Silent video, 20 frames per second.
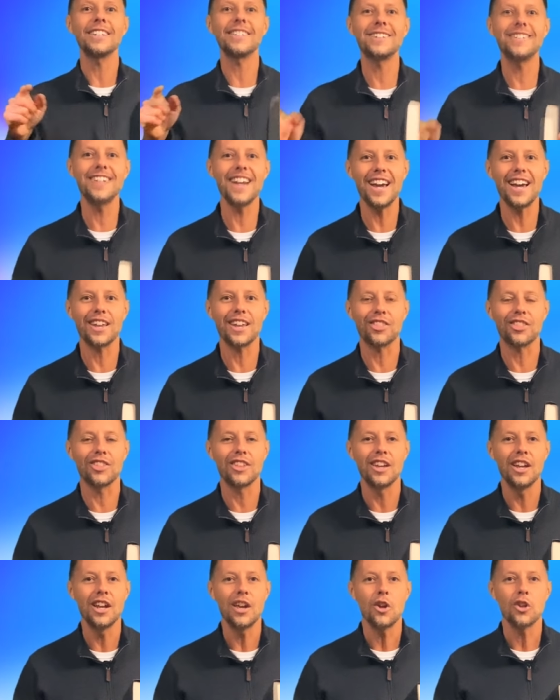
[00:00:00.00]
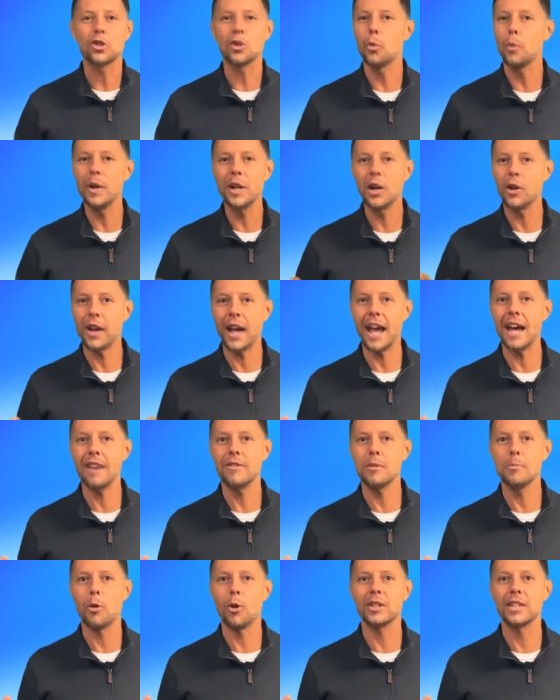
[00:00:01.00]
death so we don't have
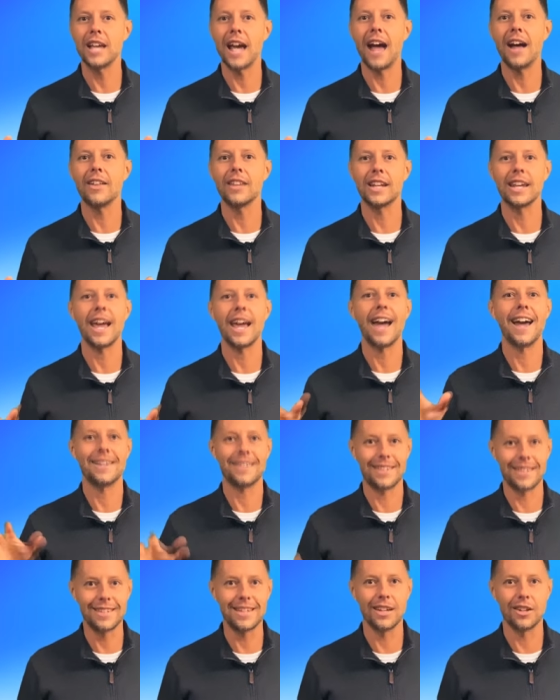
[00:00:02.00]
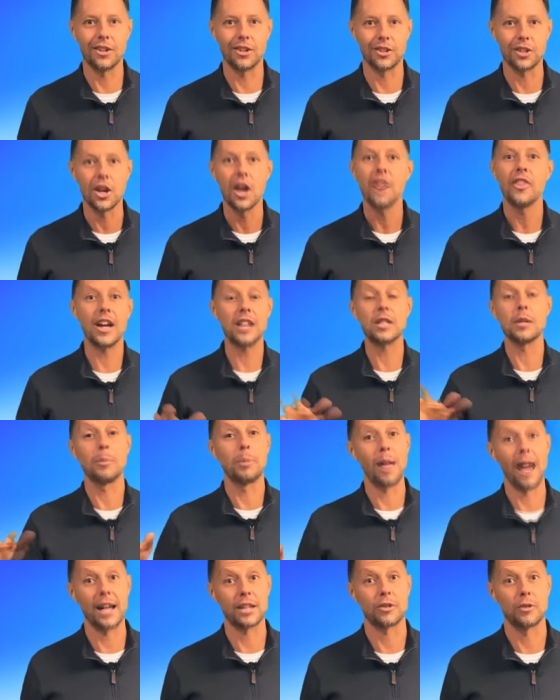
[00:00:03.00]
immortality as sinners. That's a
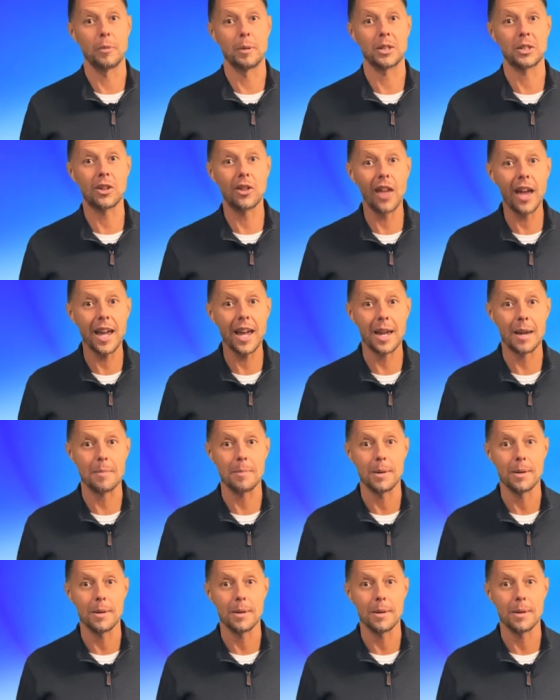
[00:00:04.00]
blasphemous claim.